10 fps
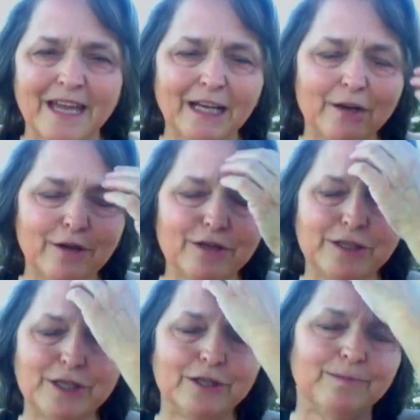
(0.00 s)
Hello
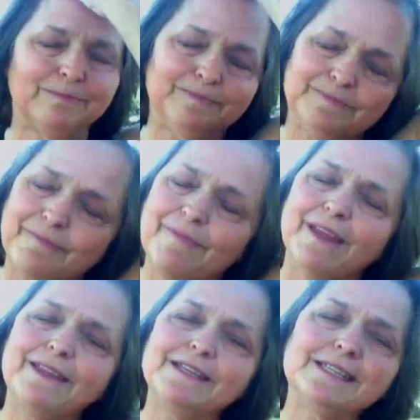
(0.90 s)
YouTube,
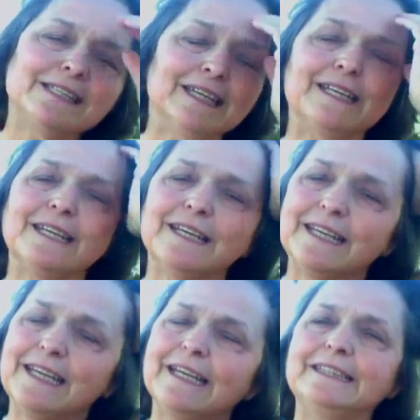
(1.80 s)
this is Linda
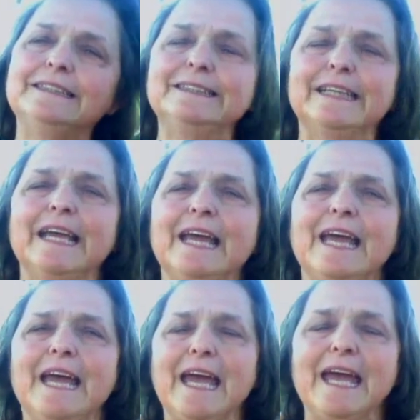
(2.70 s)
again,
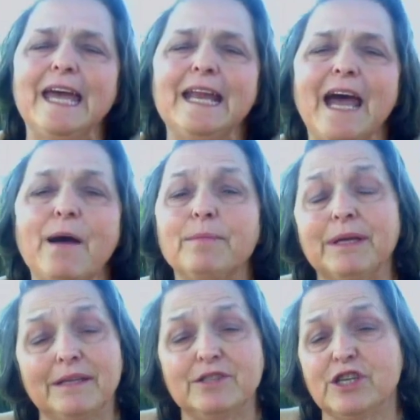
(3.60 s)
and
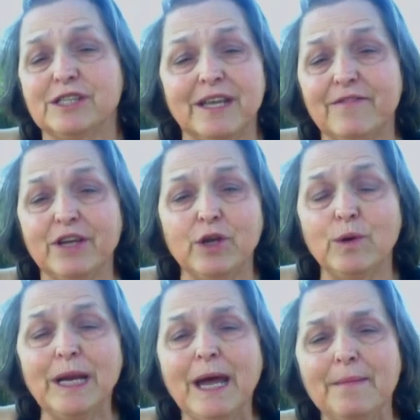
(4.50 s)
I'm just giving
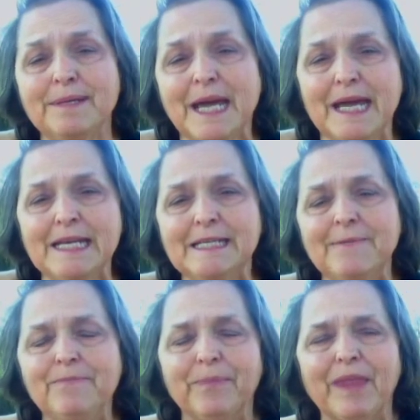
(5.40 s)
you an update.
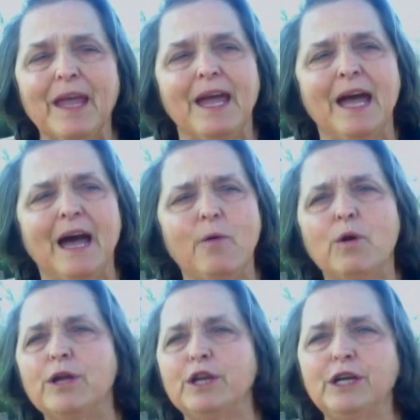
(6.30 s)
I
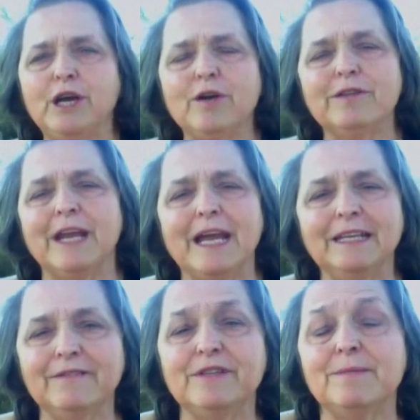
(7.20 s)
want you to know that
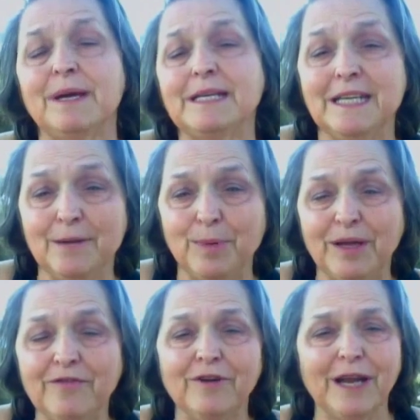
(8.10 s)
I lived in my
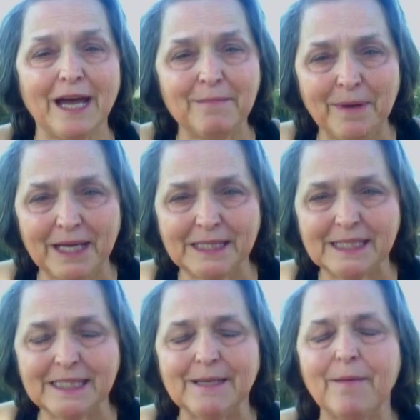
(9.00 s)
teepee for 9
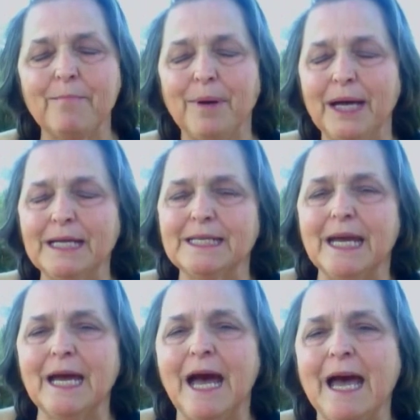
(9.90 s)
months,
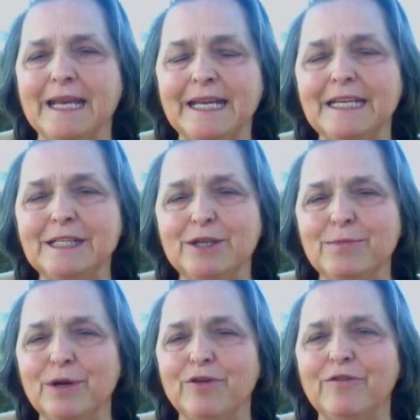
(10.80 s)
but I needed
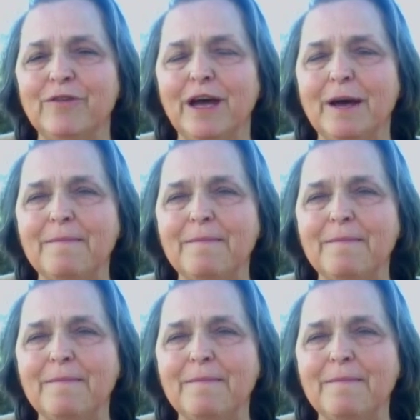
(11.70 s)
to move